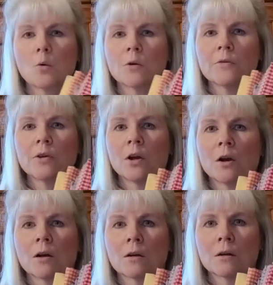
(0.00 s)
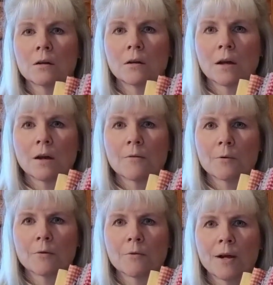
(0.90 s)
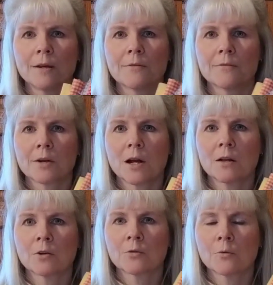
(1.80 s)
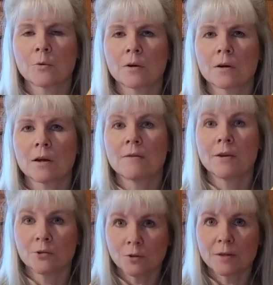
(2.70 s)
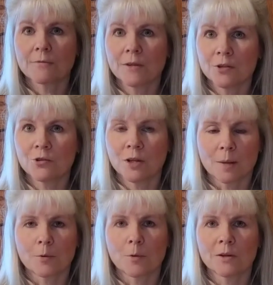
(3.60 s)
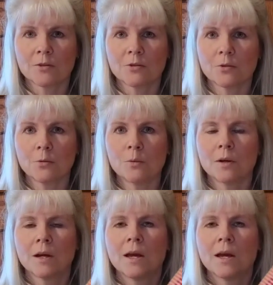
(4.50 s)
quarter of a yard for a variety of different colors for eventually the finishing I'm going to do.